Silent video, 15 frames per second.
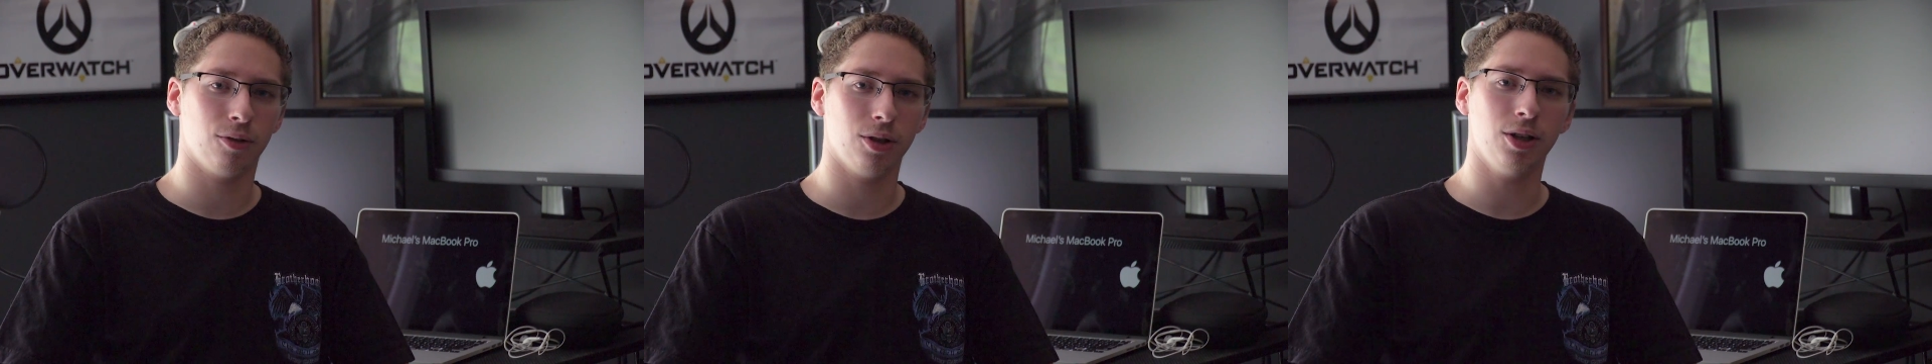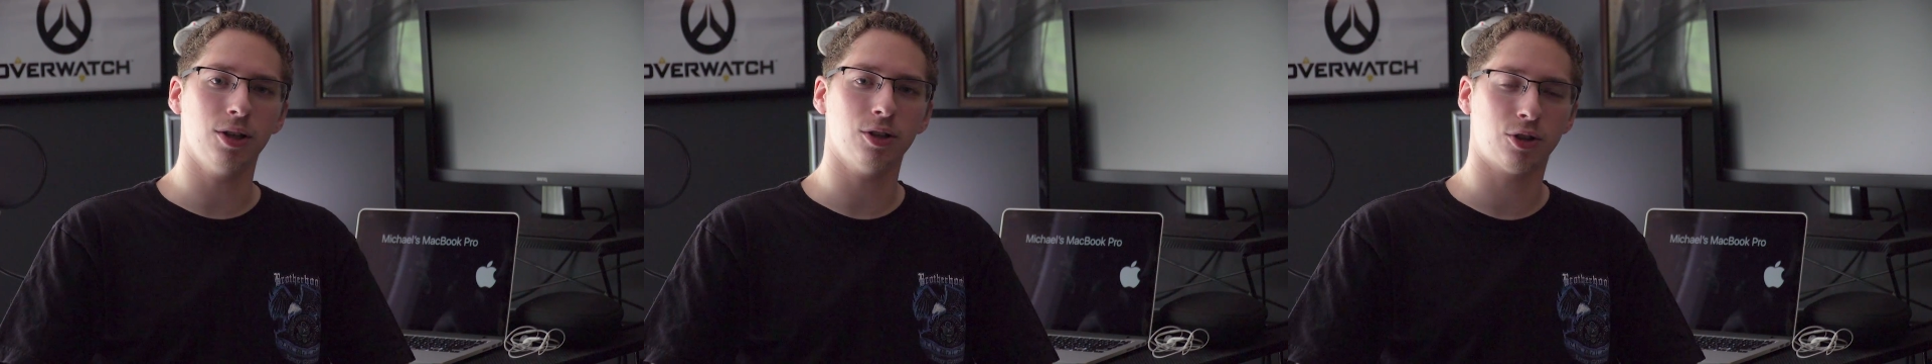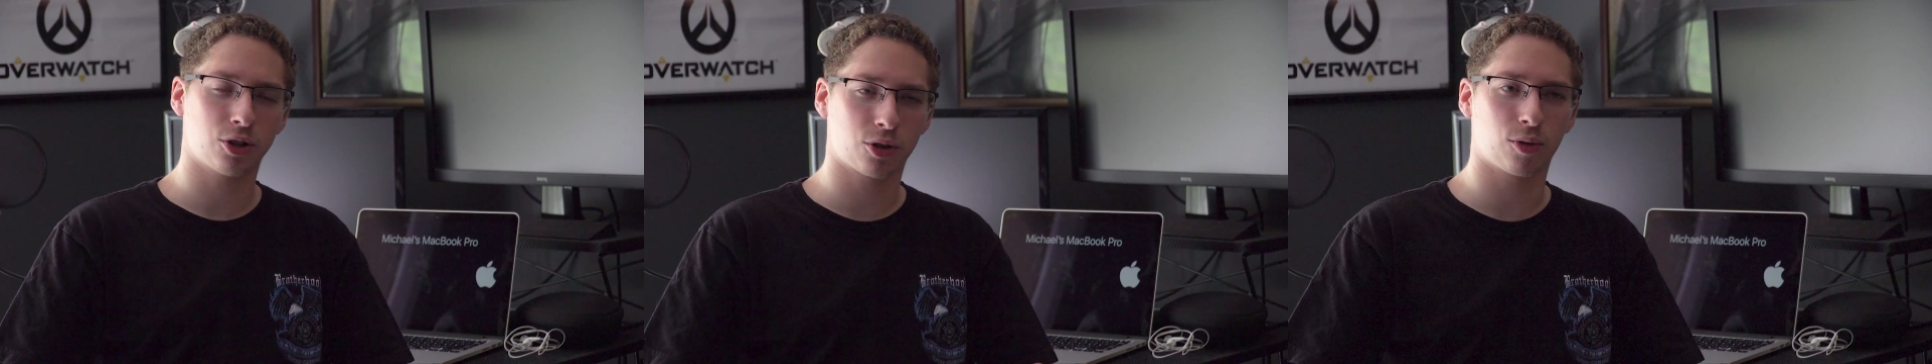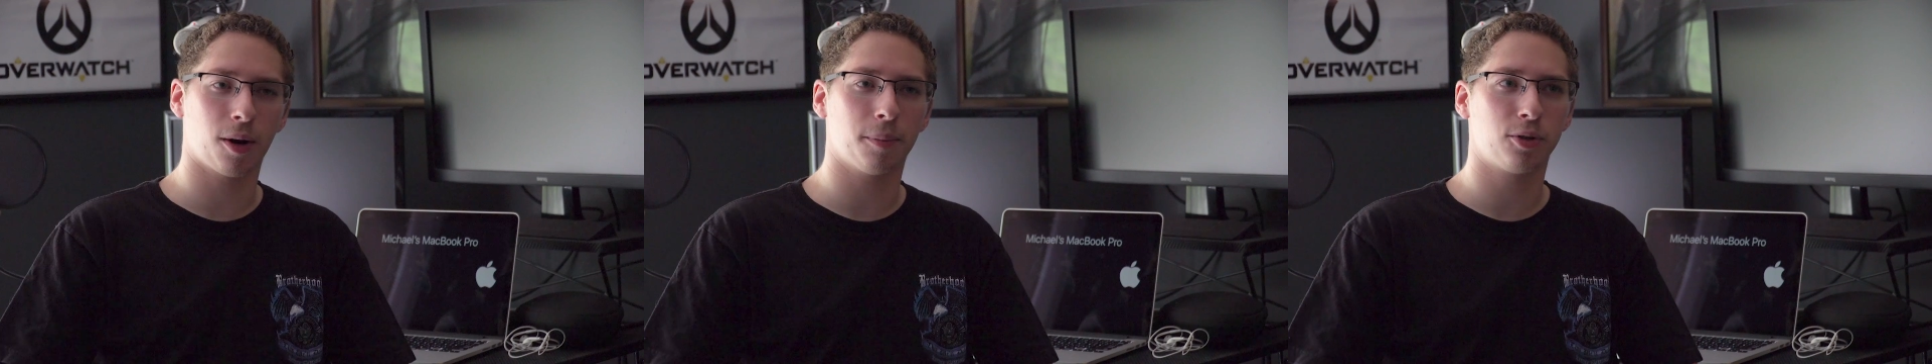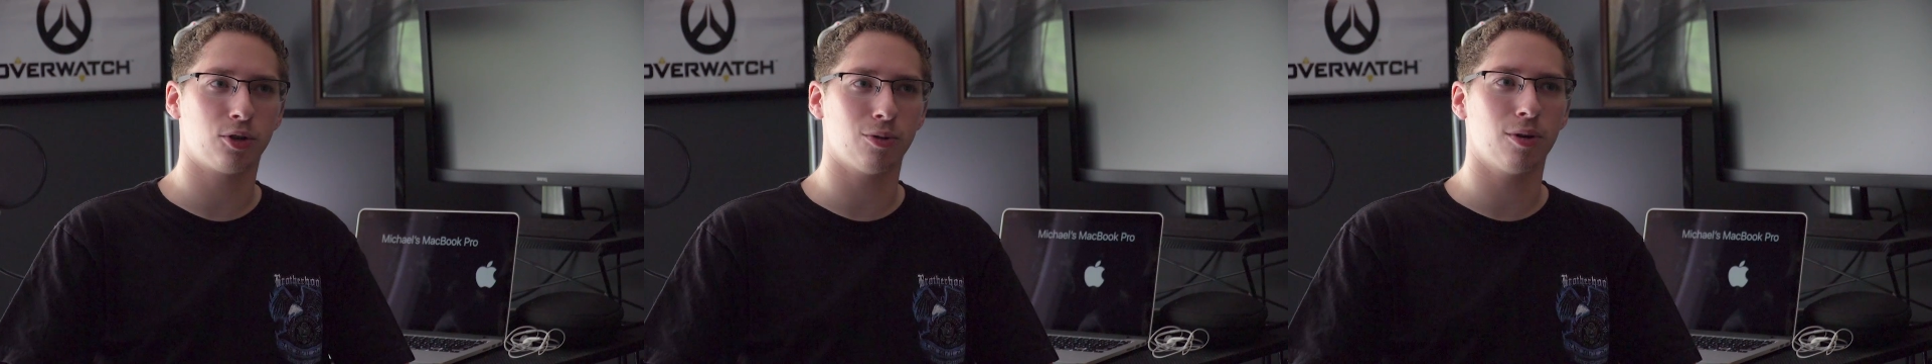the
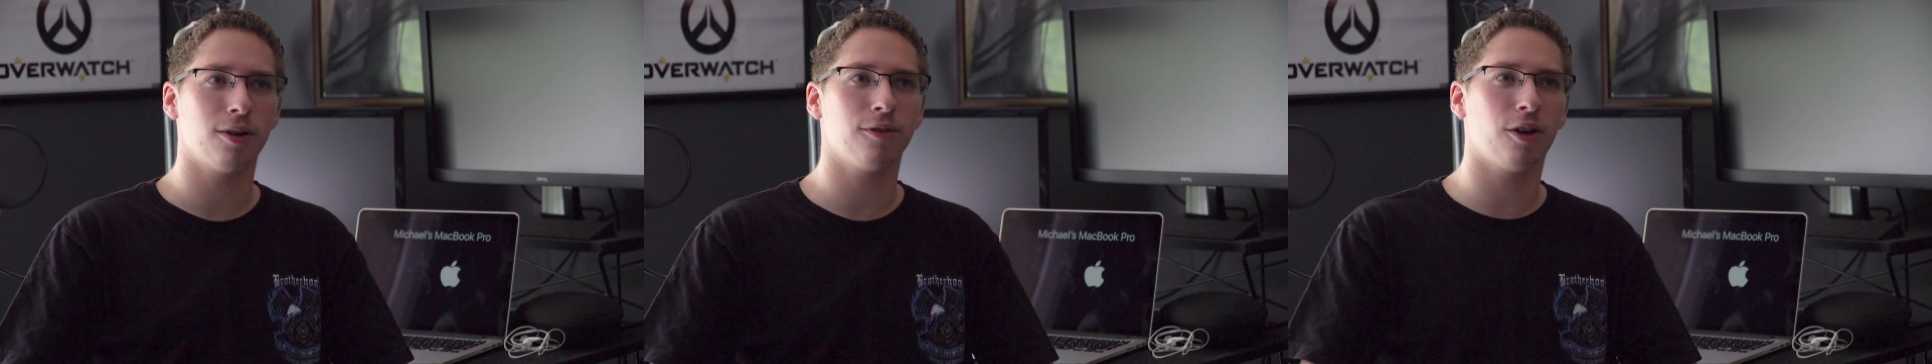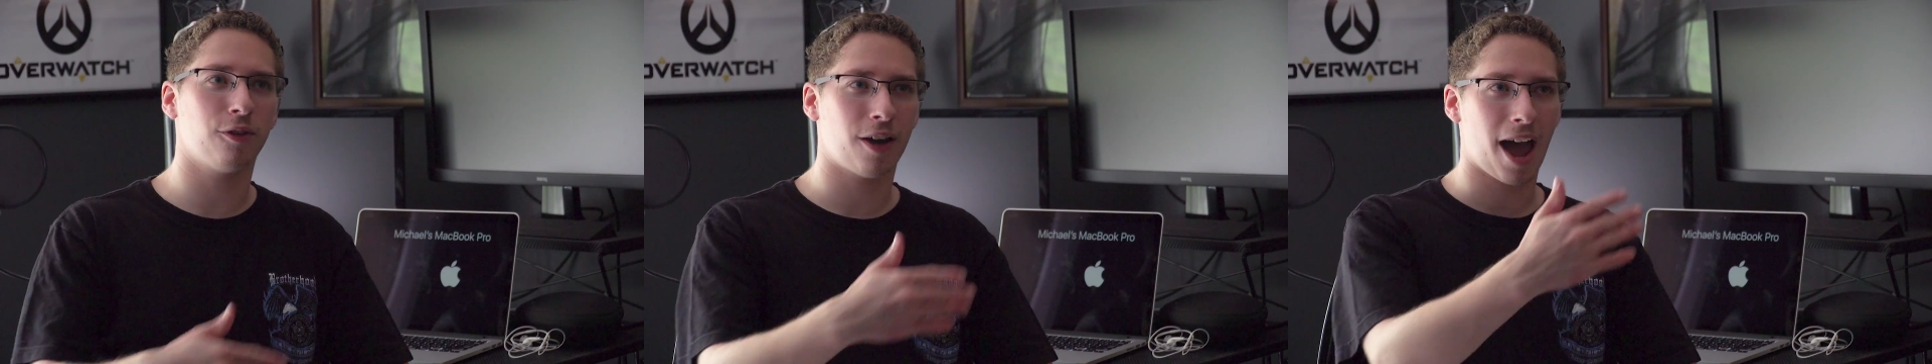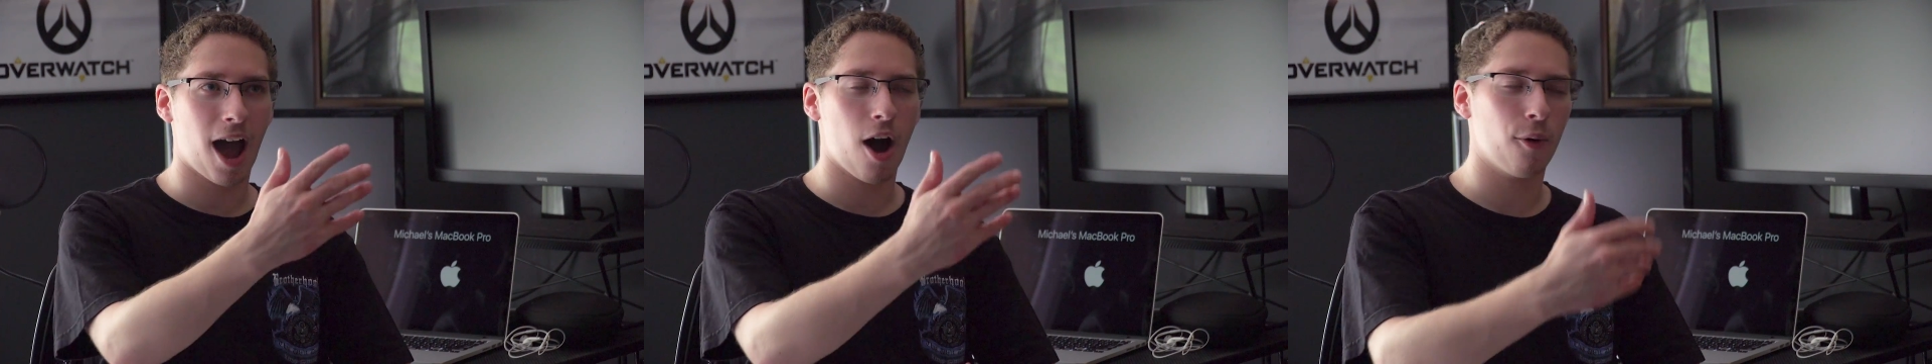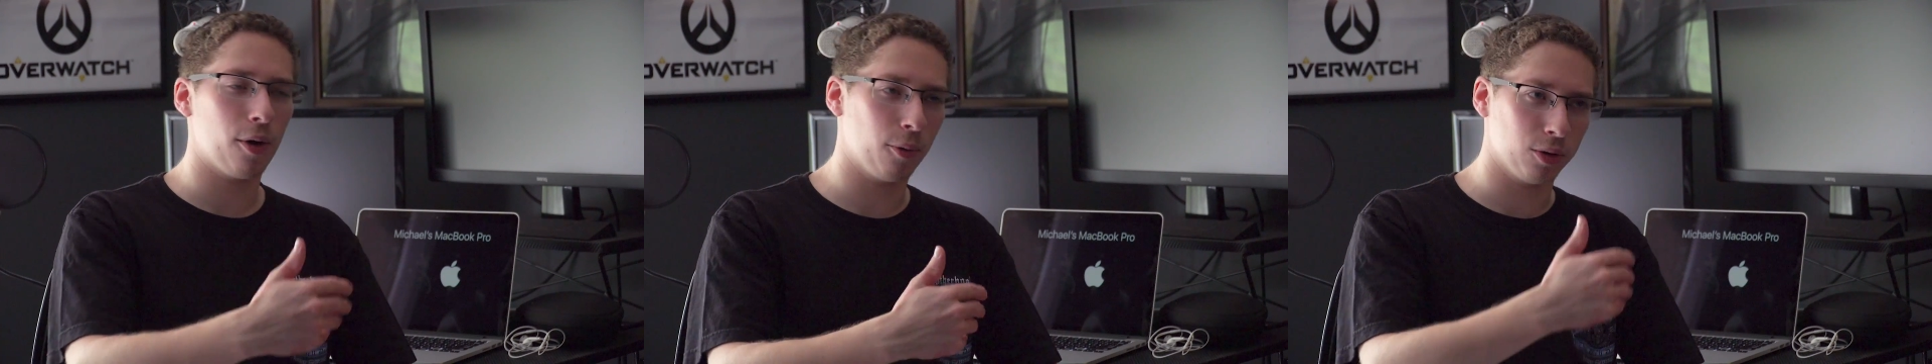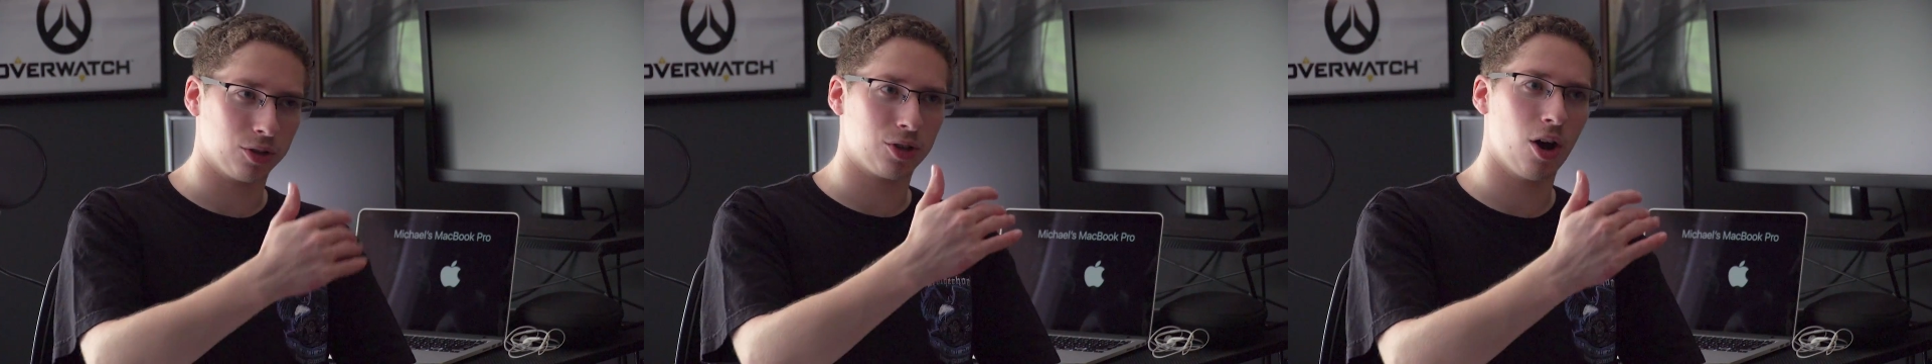script sort of how
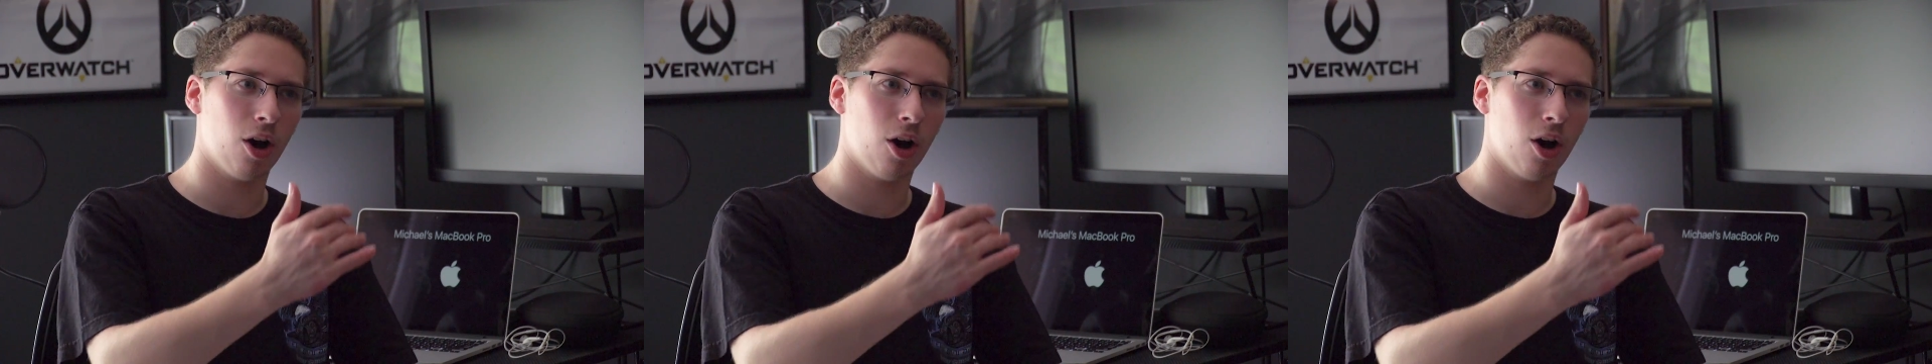it was